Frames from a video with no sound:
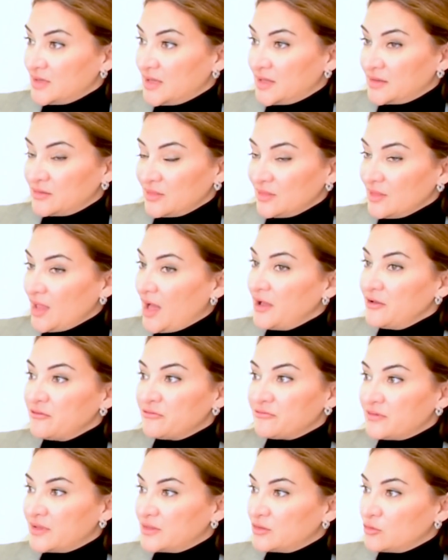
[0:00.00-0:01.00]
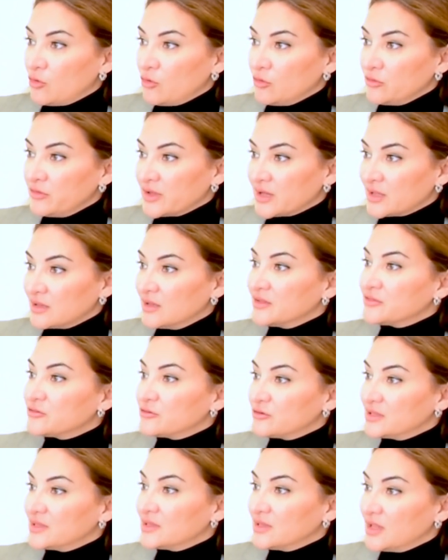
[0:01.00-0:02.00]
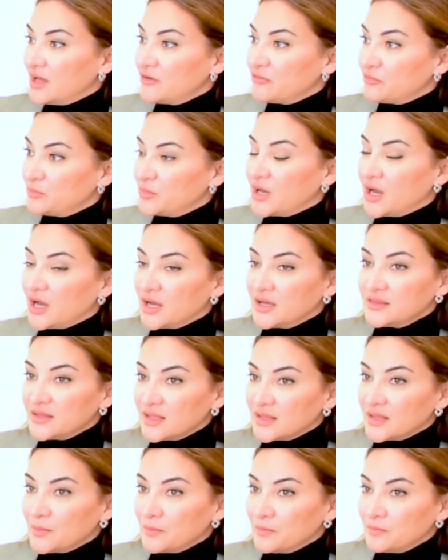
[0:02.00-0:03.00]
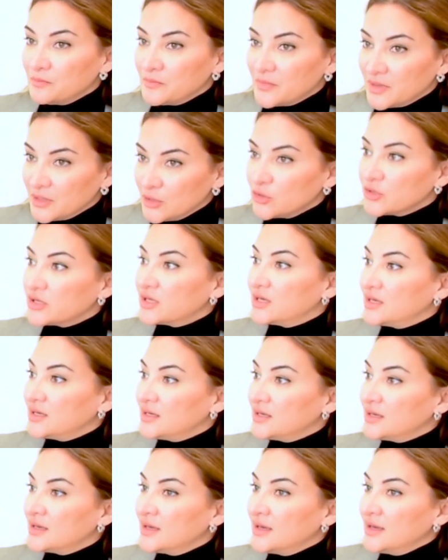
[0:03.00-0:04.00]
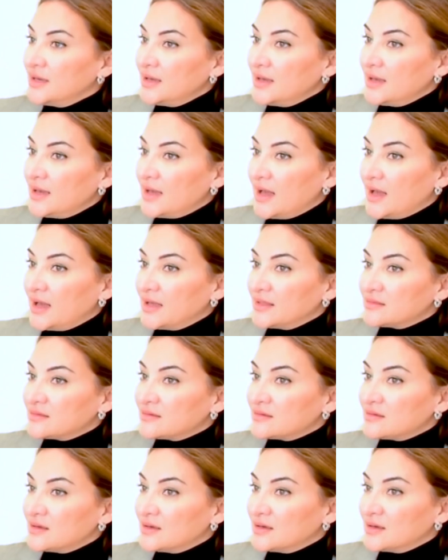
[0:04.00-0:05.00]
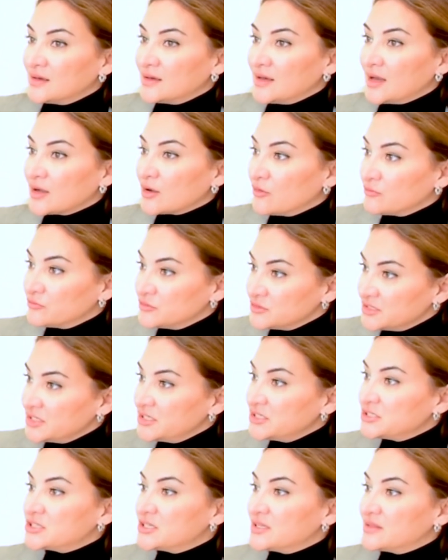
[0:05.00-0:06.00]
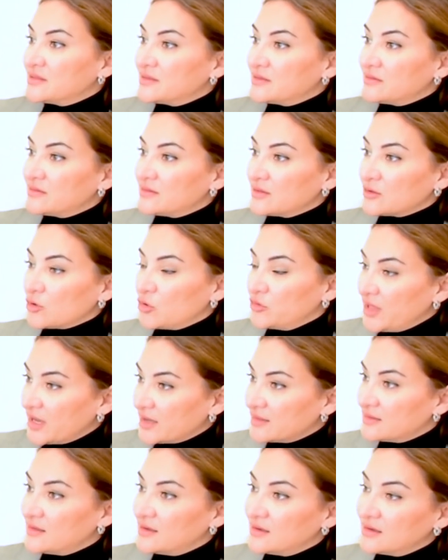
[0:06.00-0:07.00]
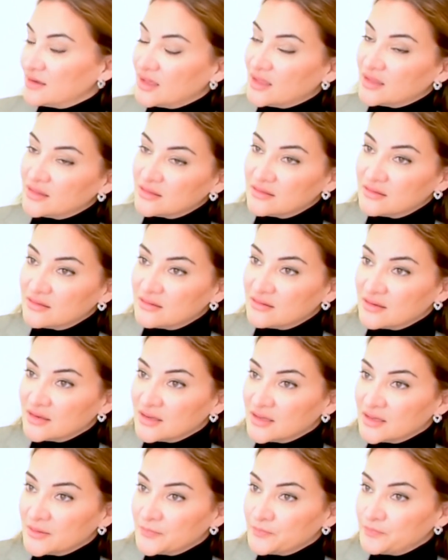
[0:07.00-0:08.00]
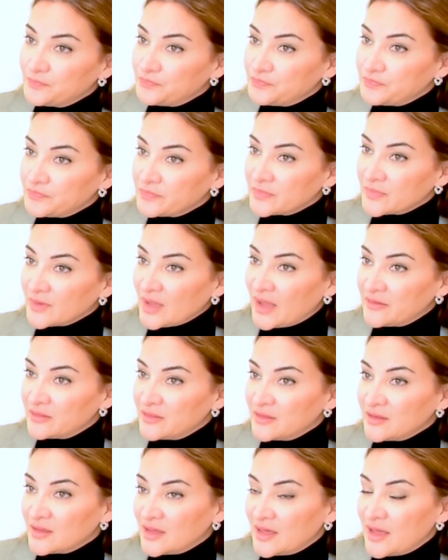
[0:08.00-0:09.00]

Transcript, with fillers: and life and all the clutter in life behind, and I'm looking at uh, a conversation, connecting, and um, I think